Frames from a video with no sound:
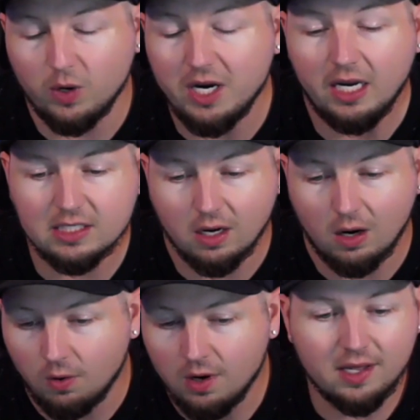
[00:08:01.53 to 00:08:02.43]
week.
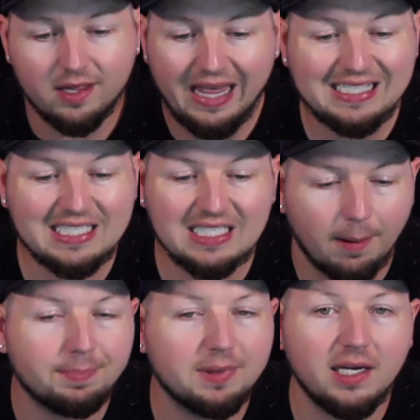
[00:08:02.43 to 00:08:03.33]
So that's
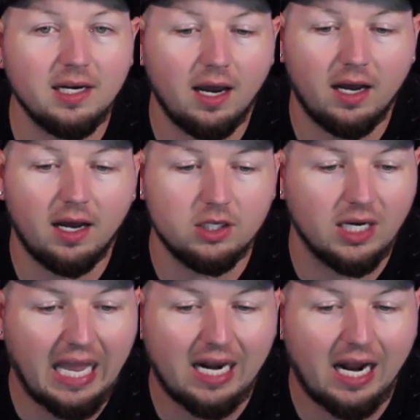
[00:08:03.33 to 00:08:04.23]
something.
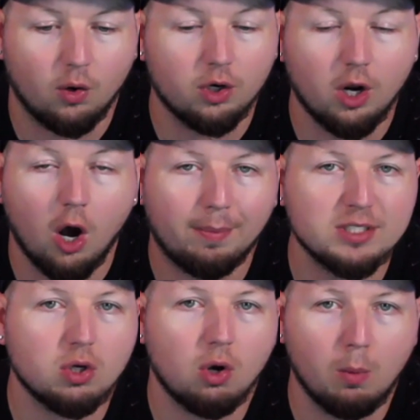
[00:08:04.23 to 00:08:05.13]
Again, I don't know. I
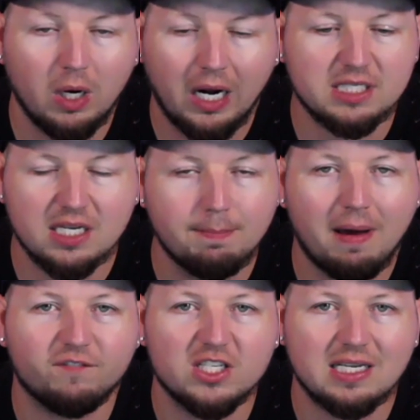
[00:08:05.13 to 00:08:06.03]
was told when I was in
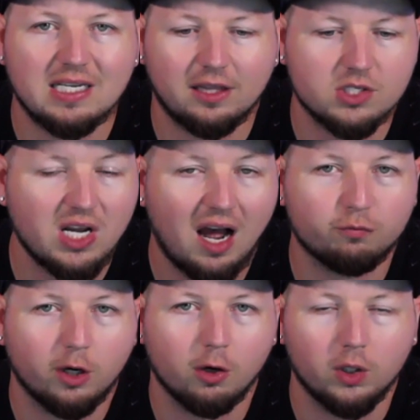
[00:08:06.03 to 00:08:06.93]
Memphis that their
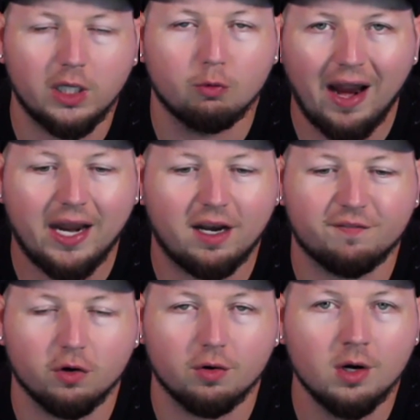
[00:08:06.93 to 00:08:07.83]
software only ran it
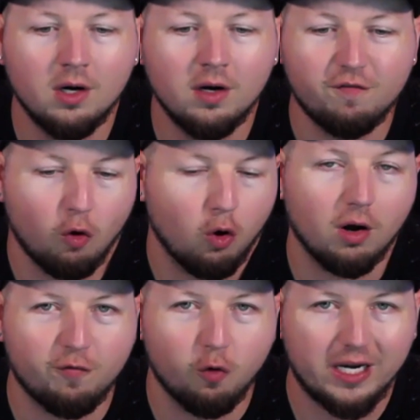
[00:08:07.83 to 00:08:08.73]
for
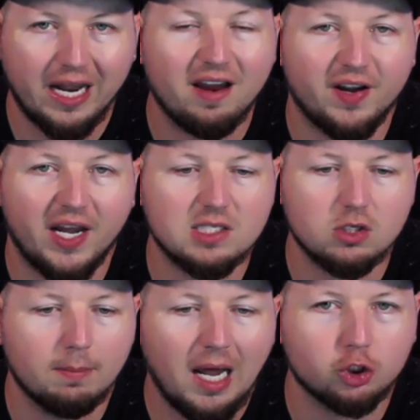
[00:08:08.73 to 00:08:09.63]
four-day events.
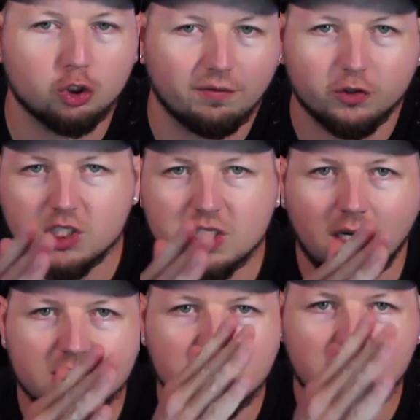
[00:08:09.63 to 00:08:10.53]
So I'm not sure if they're just
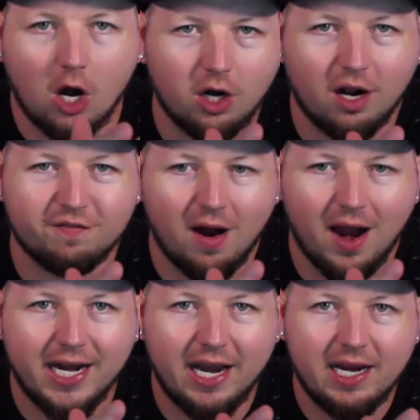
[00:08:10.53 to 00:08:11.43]
going to start it on
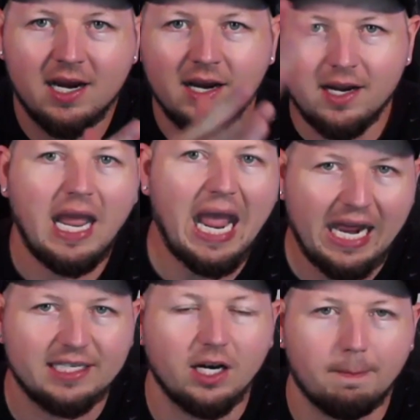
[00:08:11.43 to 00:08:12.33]
Friday,
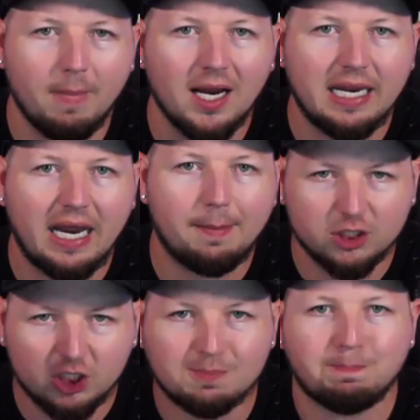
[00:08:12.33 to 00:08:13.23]
end it on Monday,
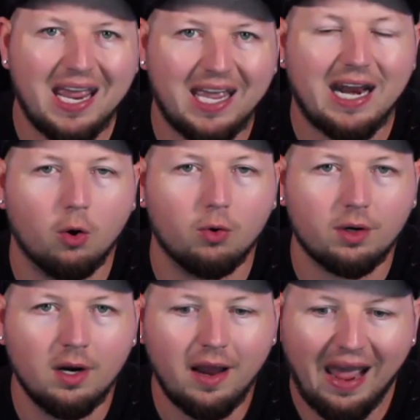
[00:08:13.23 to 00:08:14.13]
but just pay it out
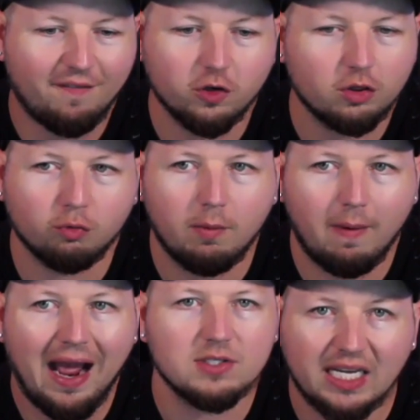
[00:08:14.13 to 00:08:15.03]
after 3
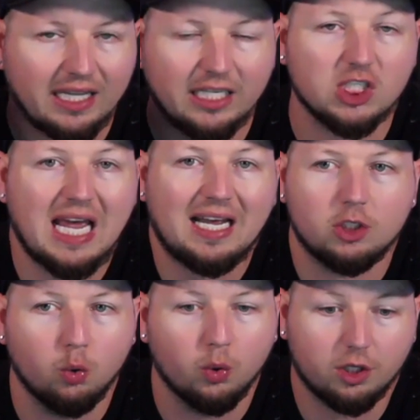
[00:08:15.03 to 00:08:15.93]
rounds. Like they just had to
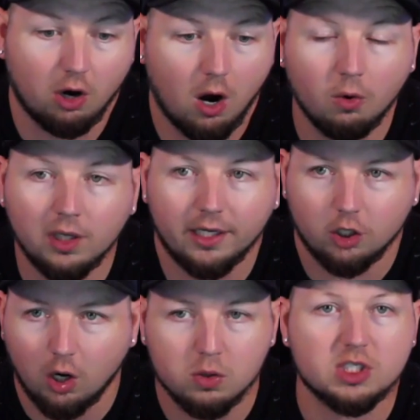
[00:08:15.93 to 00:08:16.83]
do with Euro. Like
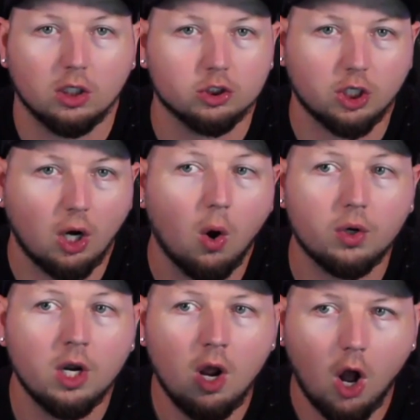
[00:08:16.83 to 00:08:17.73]
Euro still
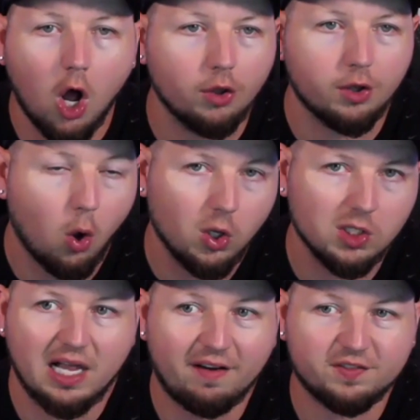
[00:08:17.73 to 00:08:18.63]
showed all the
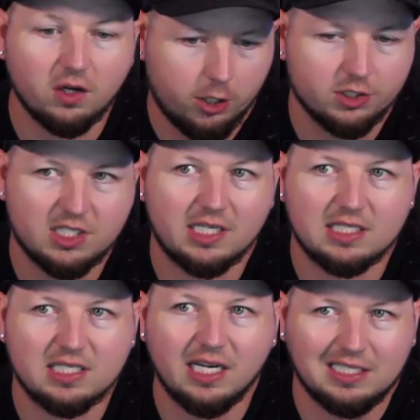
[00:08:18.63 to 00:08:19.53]
holes left on your 6
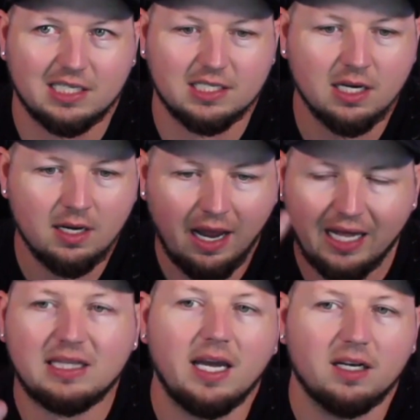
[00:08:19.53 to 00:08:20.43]
of 6s
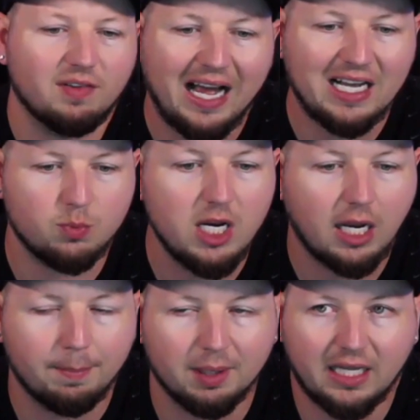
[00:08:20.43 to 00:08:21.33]
at the end of last
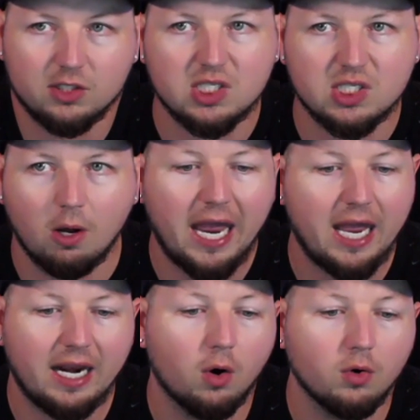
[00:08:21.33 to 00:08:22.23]
weekend, but they could still pay
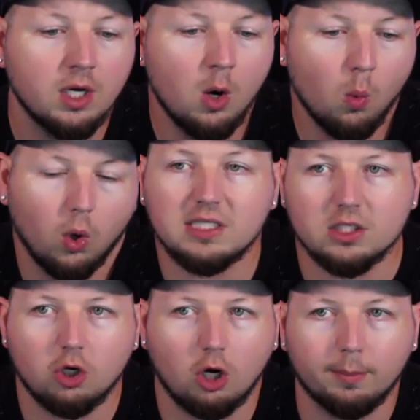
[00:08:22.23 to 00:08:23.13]
it out once the
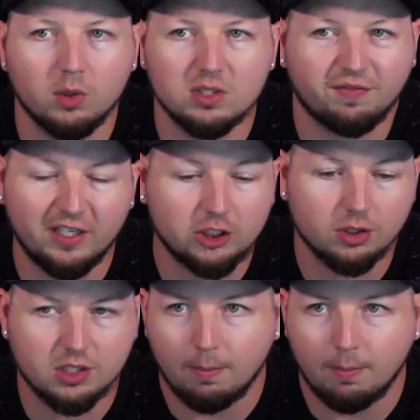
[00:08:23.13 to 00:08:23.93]
tournament was official. So